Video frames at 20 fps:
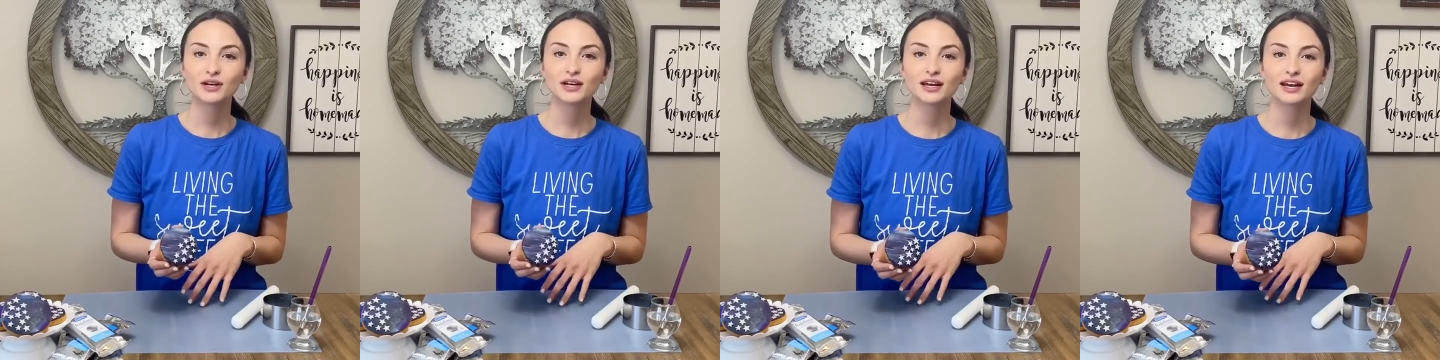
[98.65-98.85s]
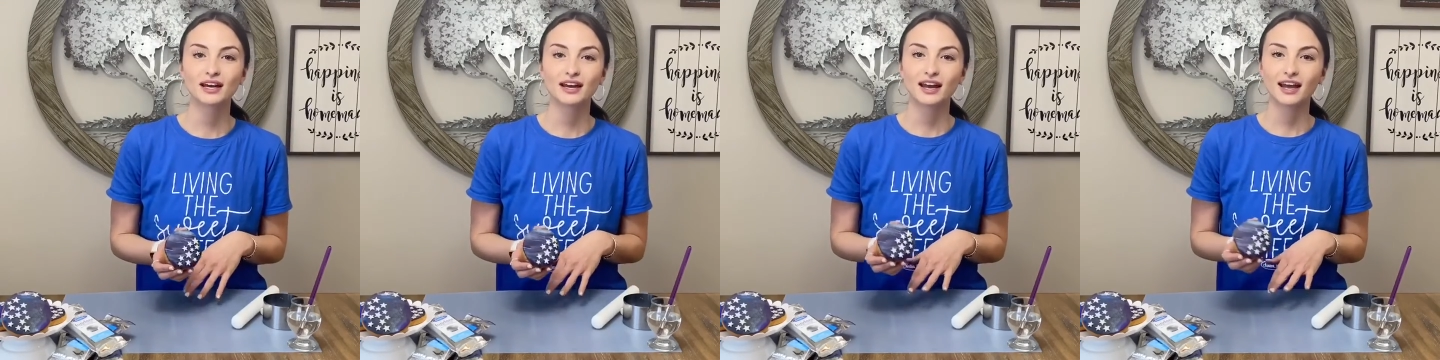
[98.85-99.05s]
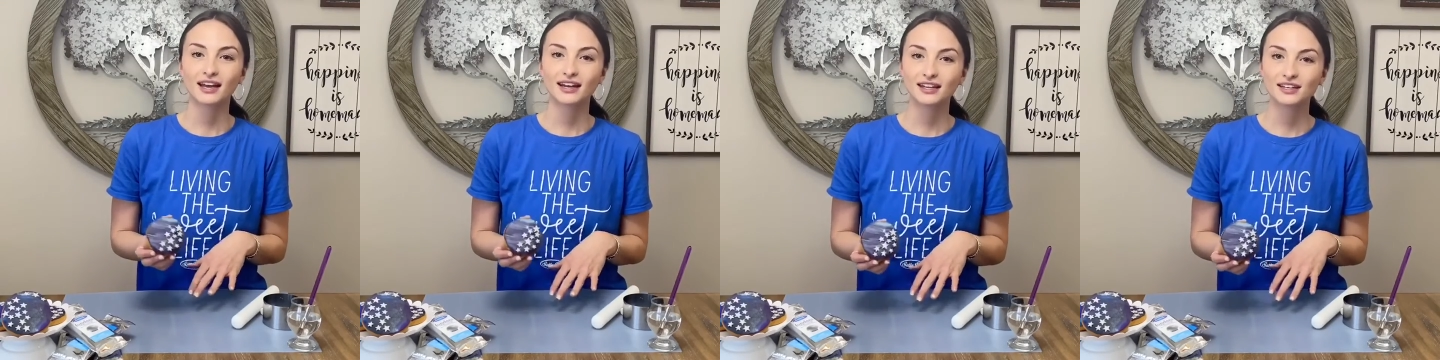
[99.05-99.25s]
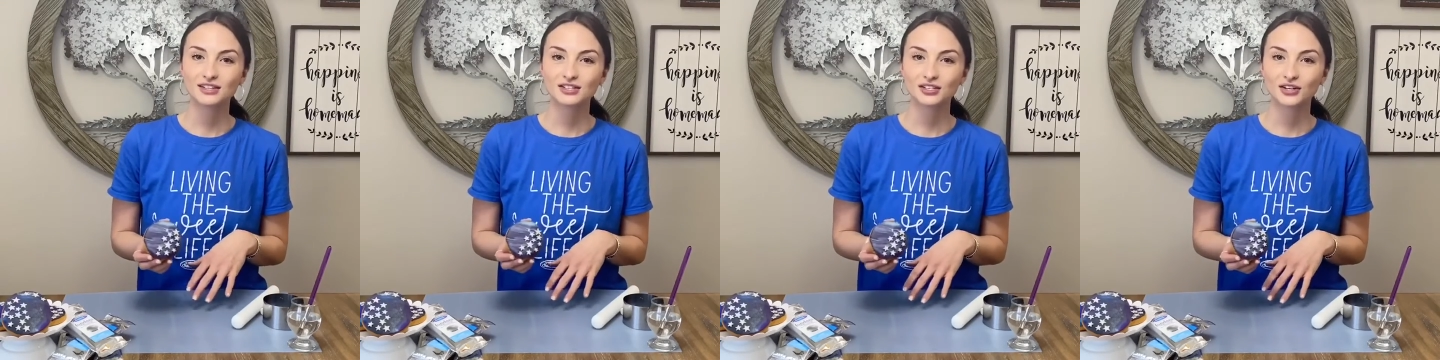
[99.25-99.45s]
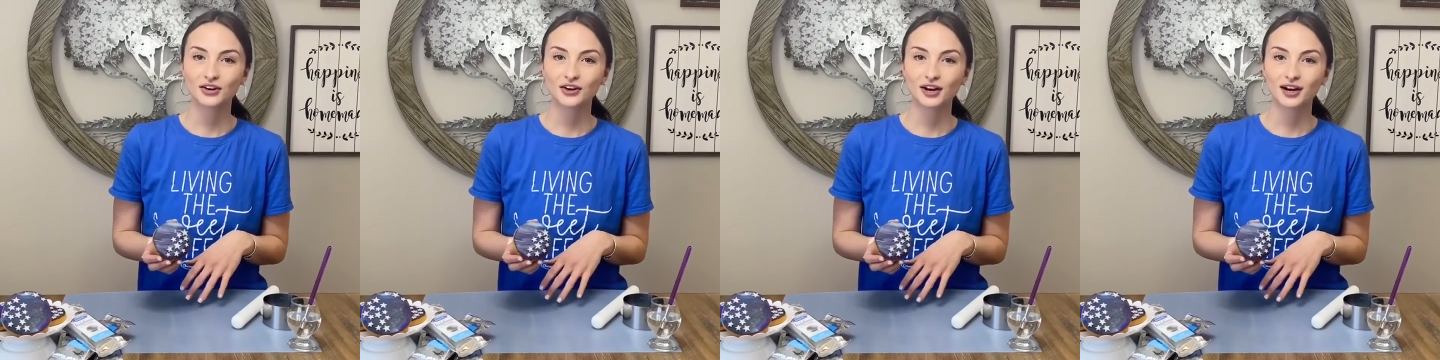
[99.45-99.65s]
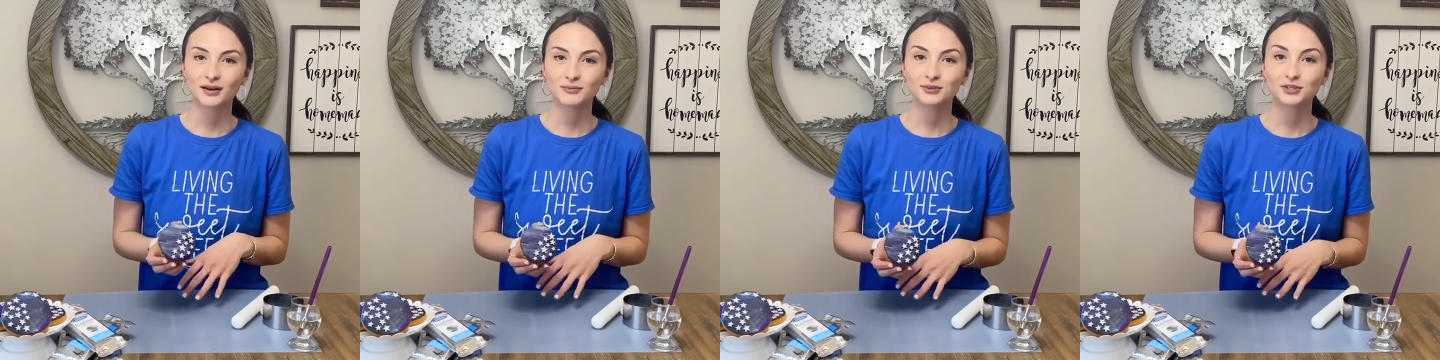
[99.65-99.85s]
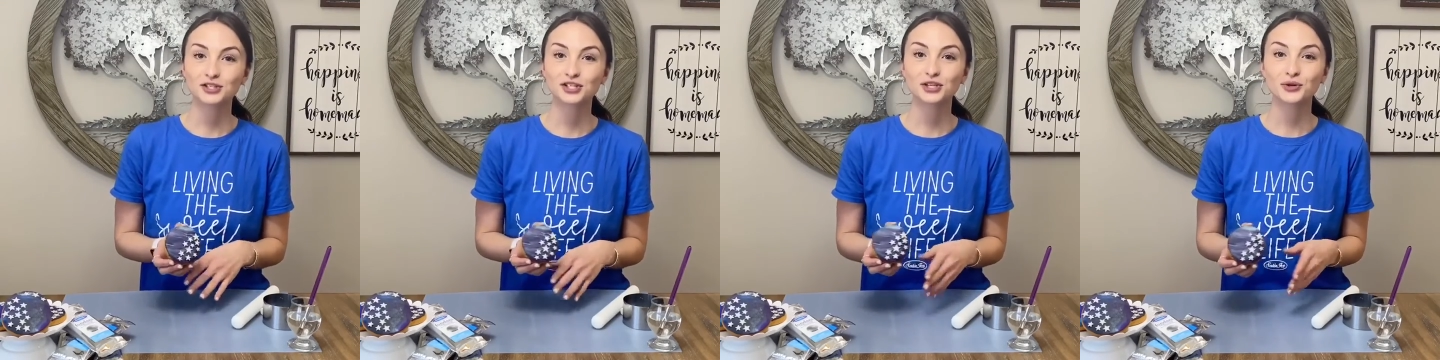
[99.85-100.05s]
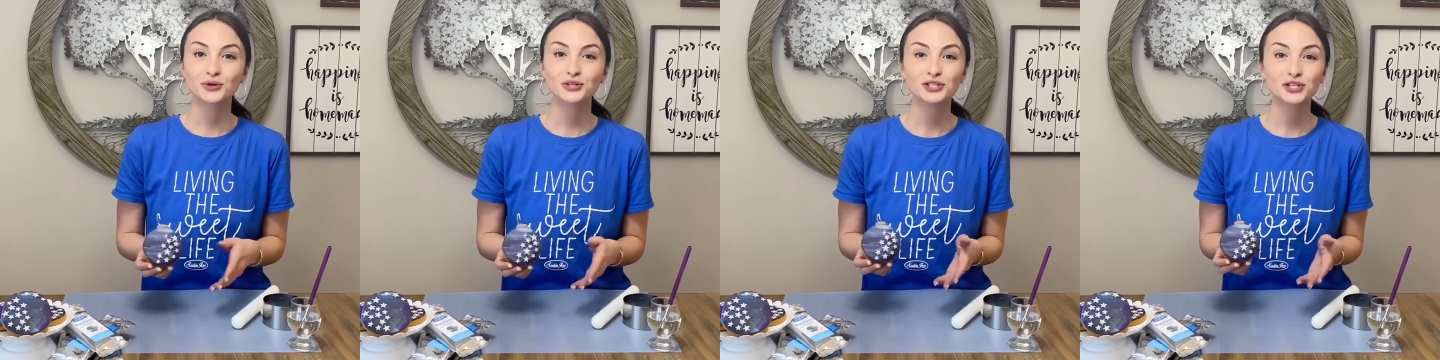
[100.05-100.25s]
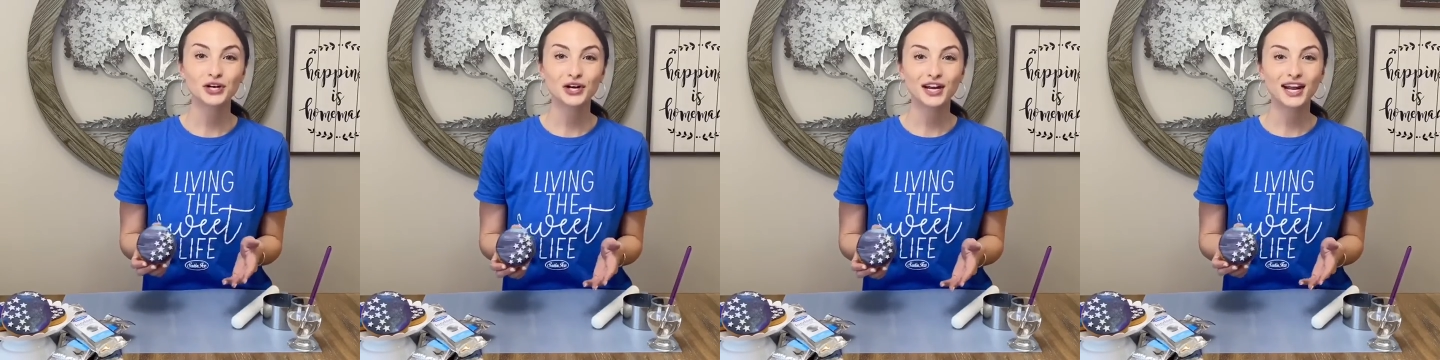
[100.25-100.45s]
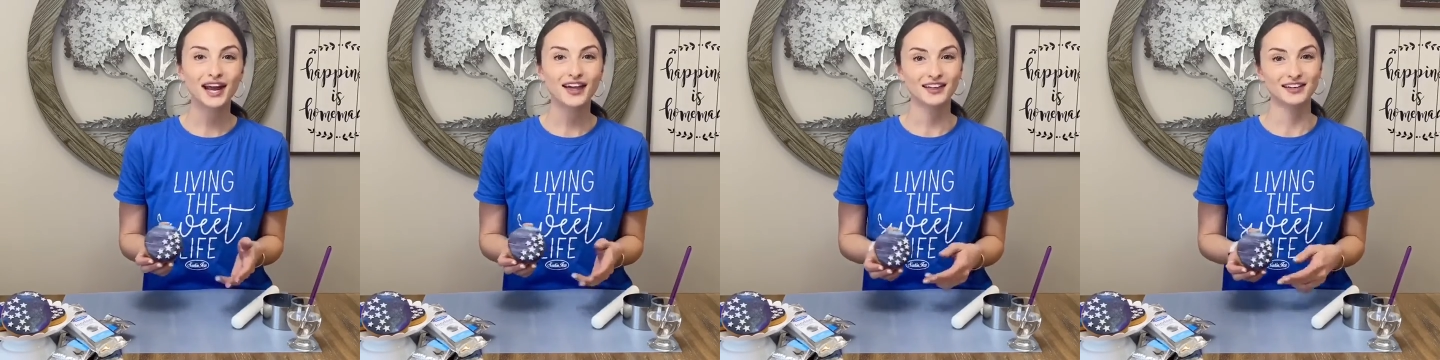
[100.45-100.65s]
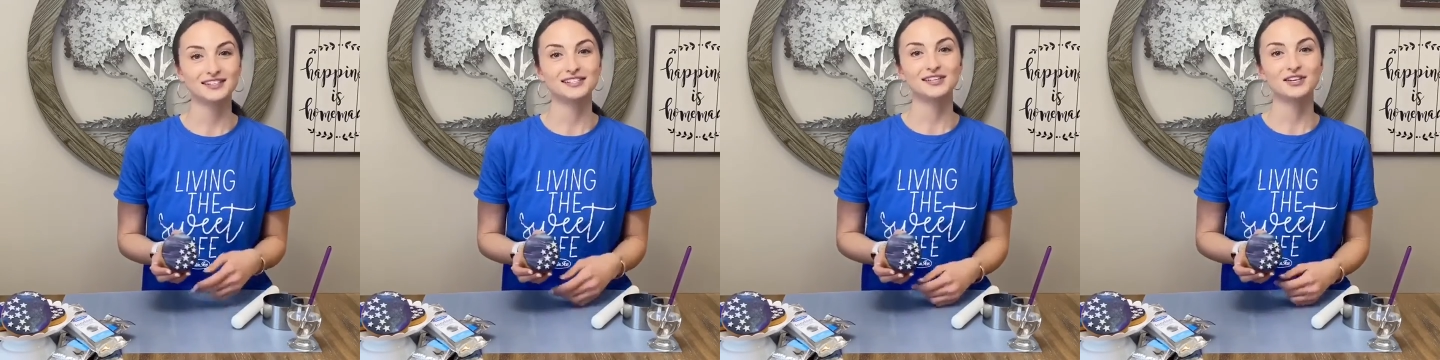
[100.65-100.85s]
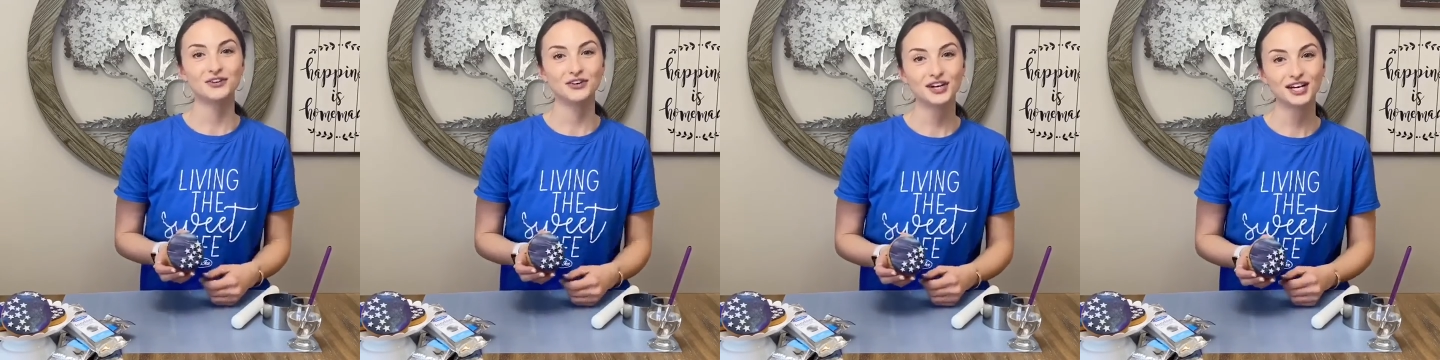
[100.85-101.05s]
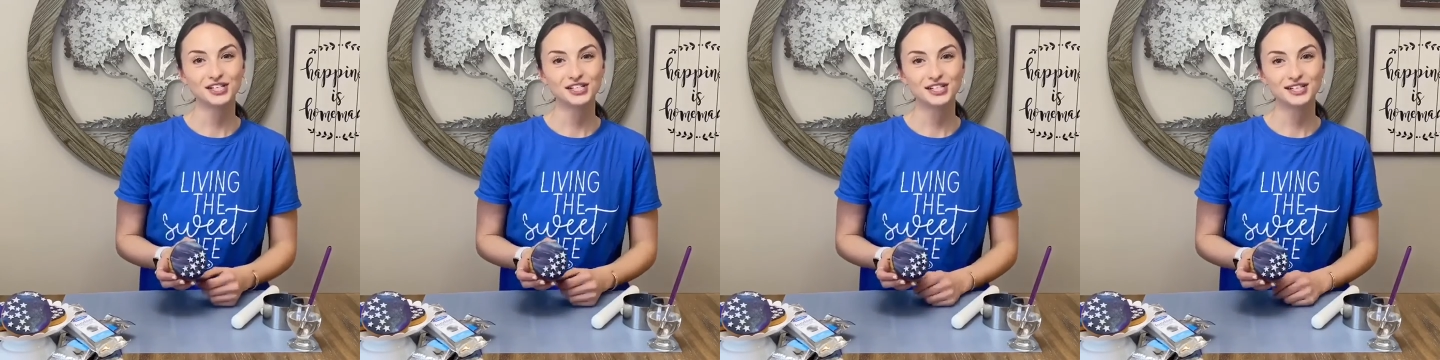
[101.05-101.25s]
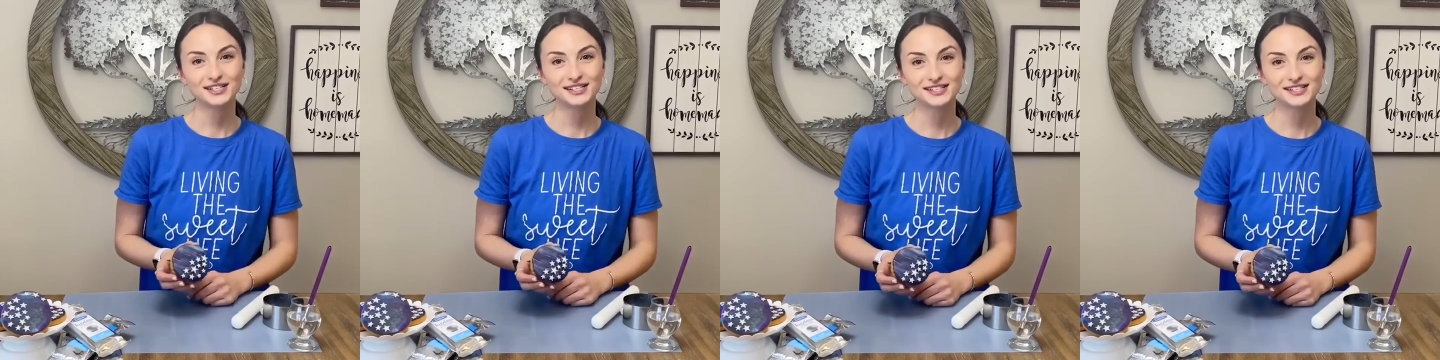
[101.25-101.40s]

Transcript: and Instagram to show us your galaxy creations.